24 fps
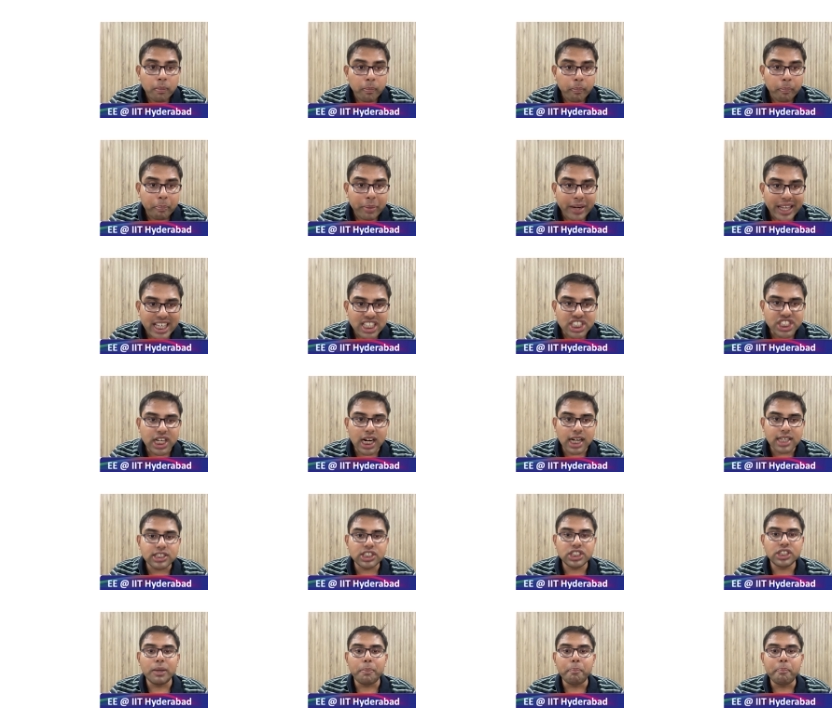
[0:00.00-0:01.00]

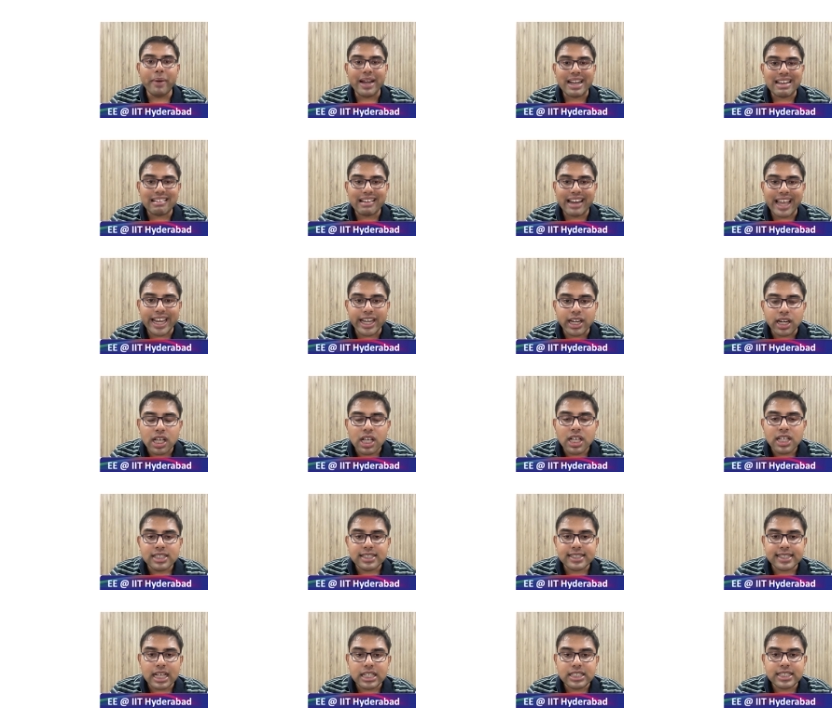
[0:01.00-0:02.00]
pre-charge the bit line
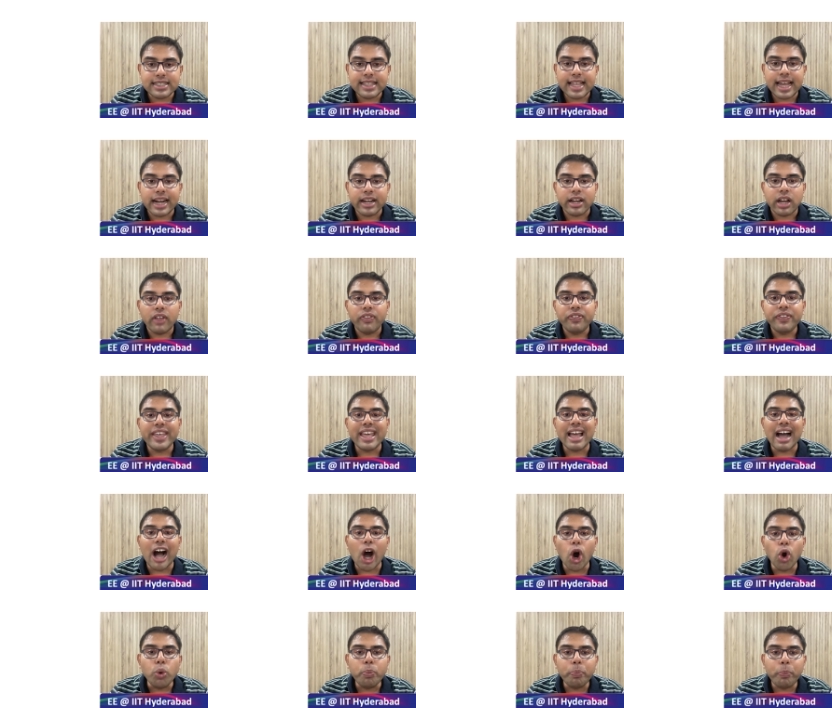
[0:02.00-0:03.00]
such that the
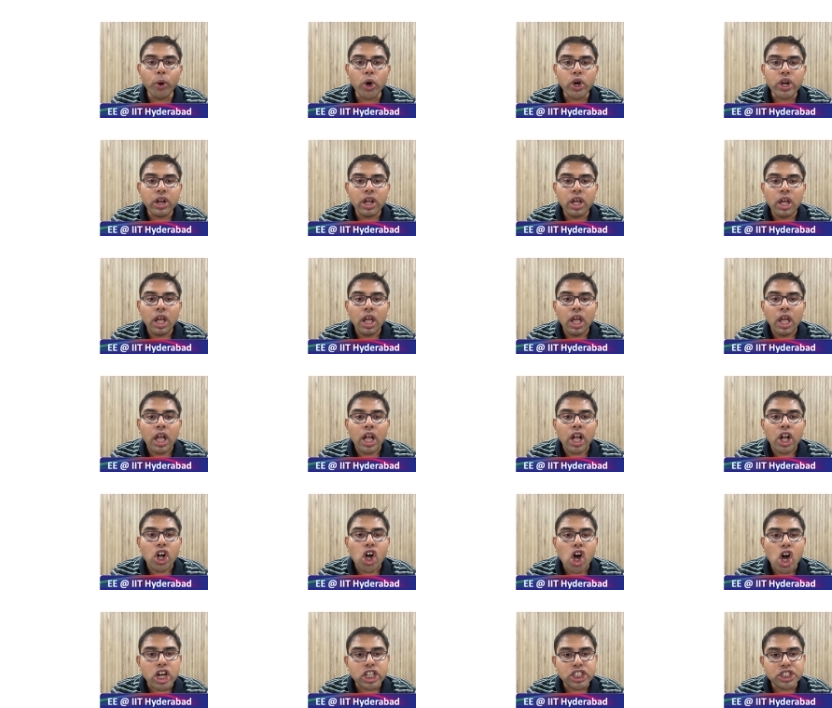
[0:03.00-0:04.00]
output
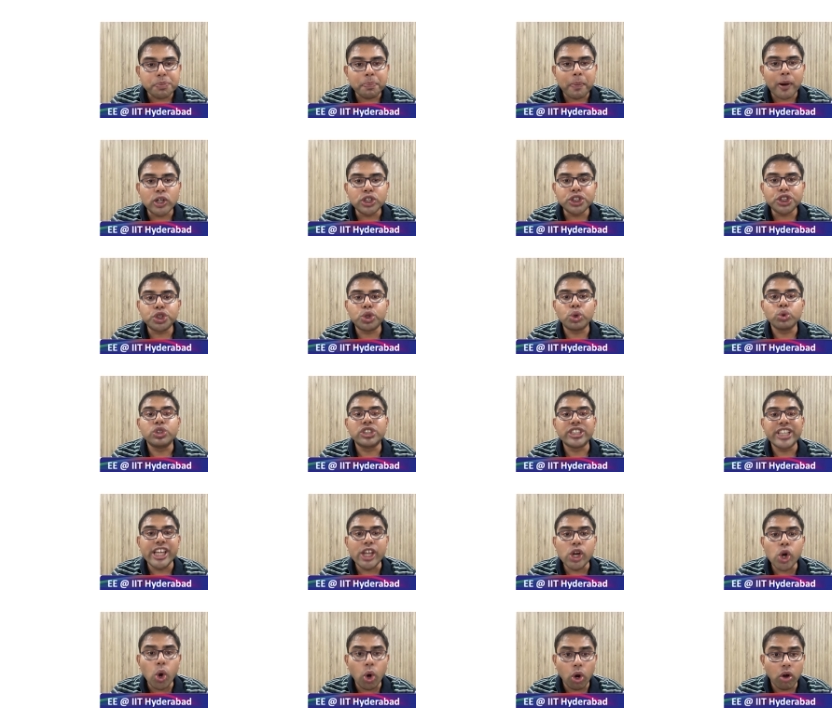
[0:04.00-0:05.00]
corresponds to
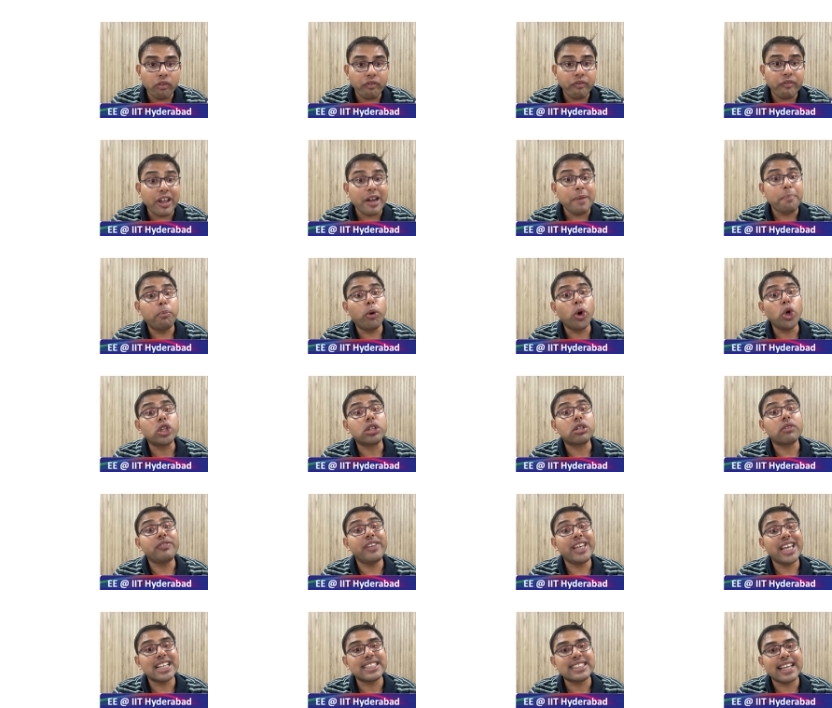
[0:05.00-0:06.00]
0 when both
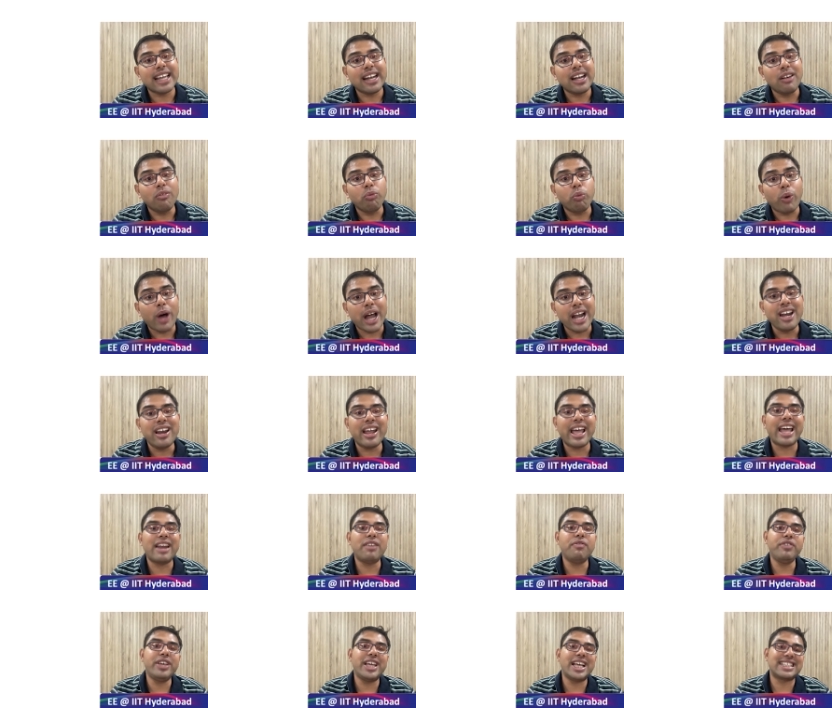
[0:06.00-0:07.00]
VSN1
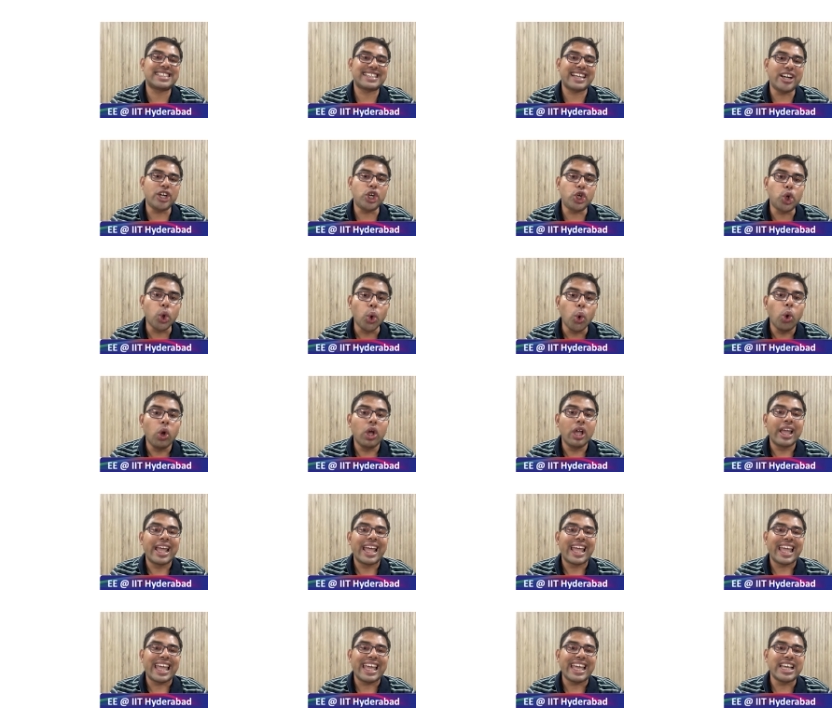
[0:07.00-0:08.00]
and VSN2
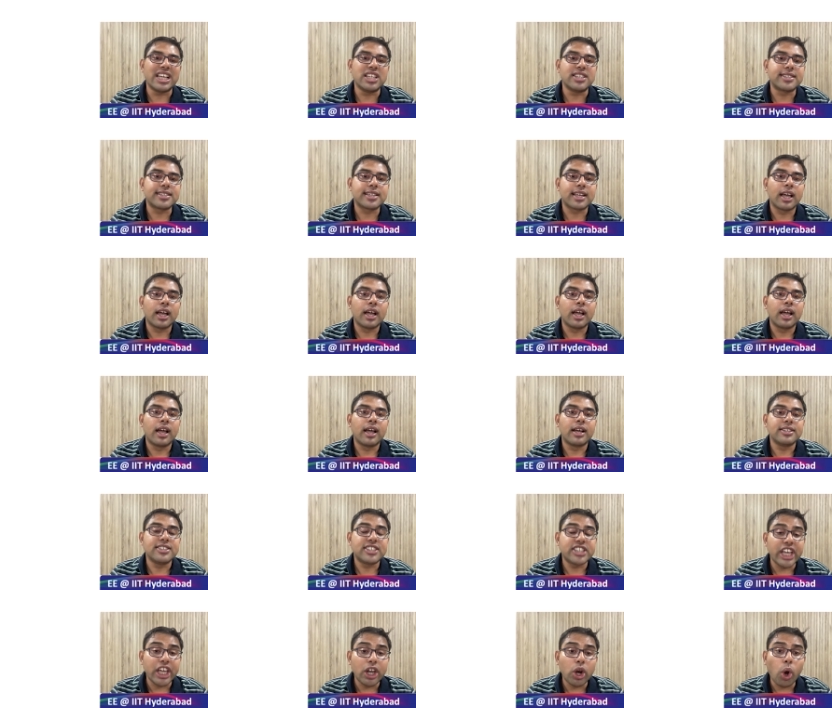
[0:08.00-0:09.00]
is
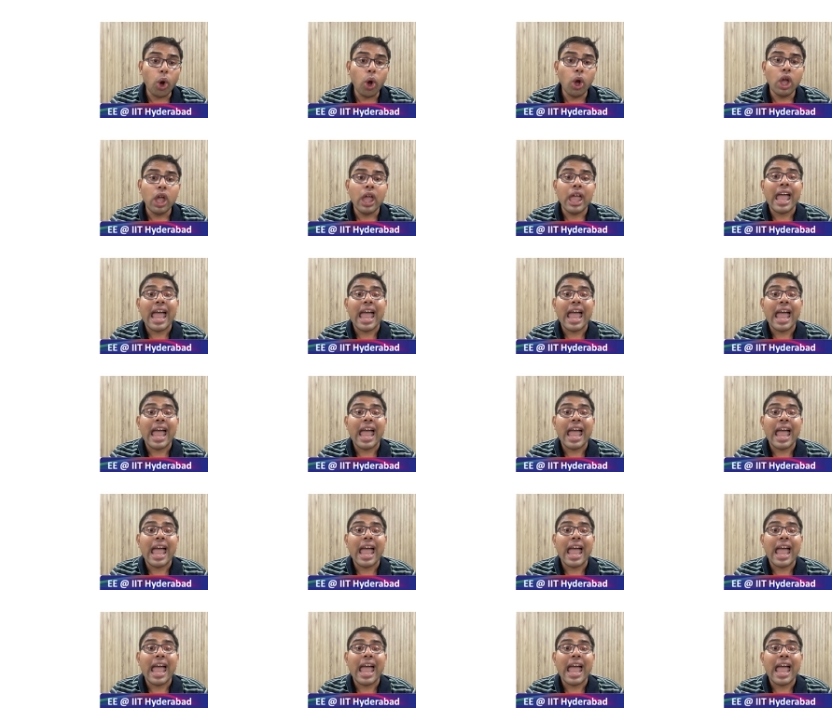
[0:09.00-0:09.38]
0,